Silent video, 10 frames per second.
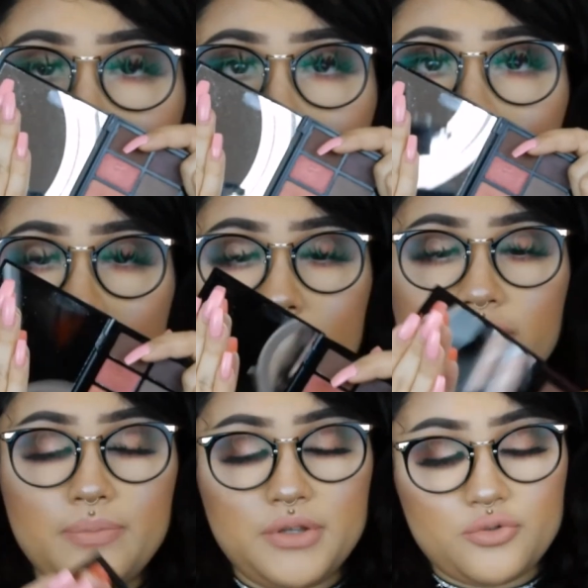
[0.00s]
are better
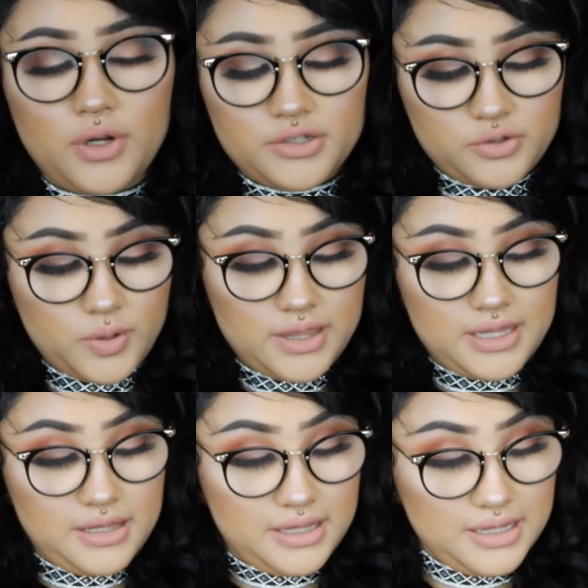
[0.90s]
from the drugstore
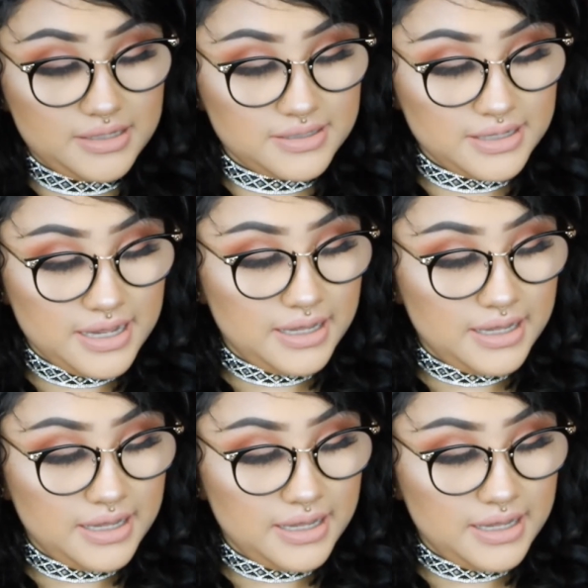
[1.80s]
than this.